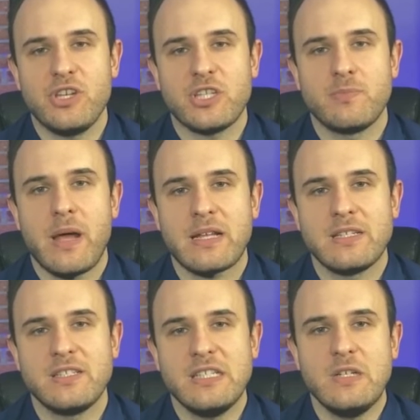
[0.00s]
expect to
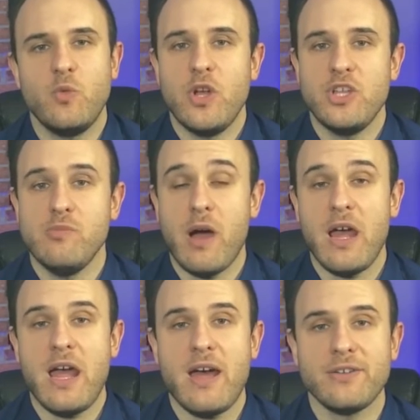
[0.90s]
see when you buy a
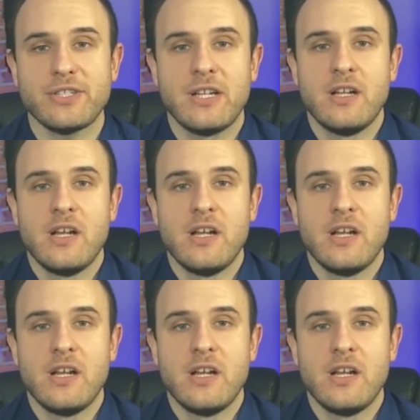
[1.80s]
house.